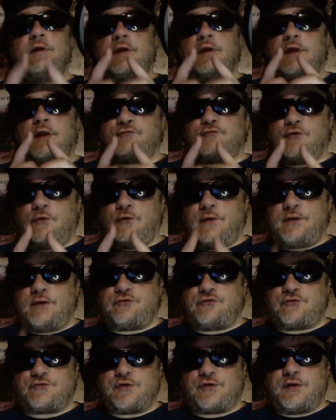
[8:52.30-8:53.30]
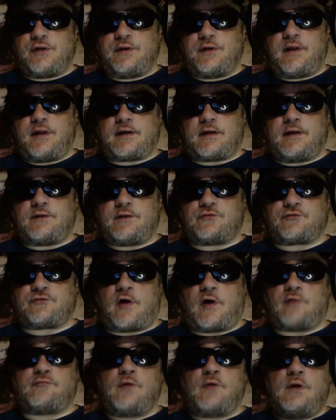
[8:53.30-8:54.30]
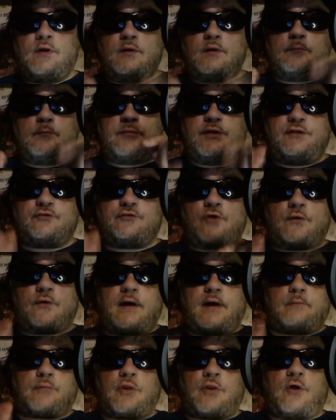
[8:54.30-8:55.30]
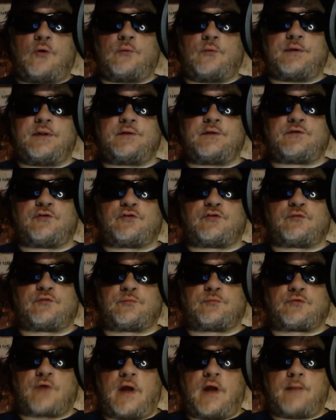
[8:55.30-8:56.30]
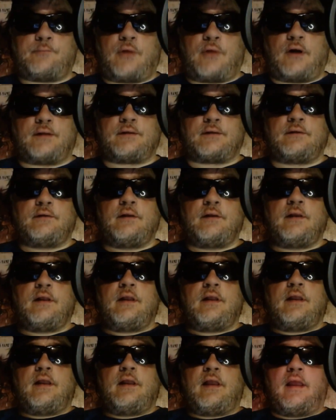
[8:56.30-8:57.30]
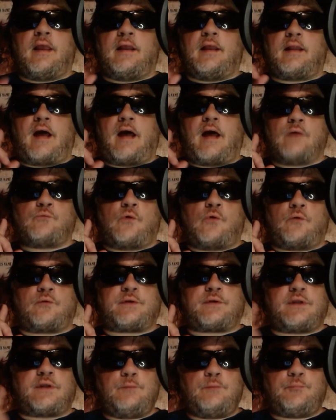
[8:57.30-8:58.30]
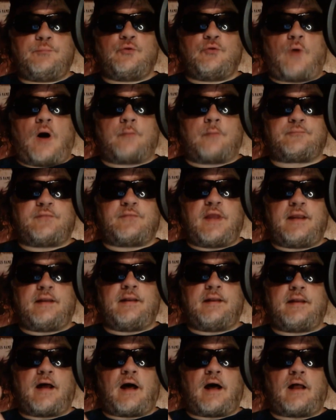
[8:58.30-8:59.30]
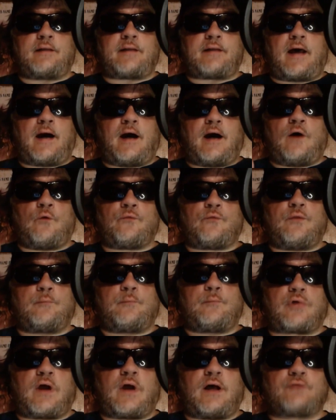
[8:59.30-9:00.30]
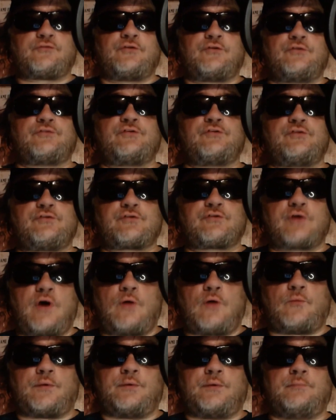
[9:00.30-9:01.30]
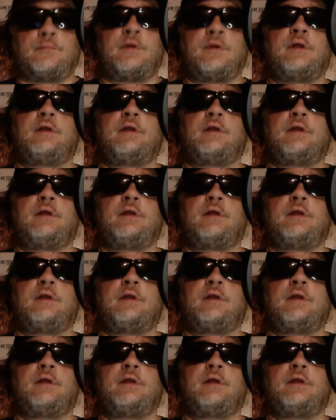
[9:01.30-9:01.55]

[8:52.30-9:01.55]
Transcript: If you're interested in that kind of stuff, please go down below and hit the subscribe button, and I will keep you updated on how the process is going.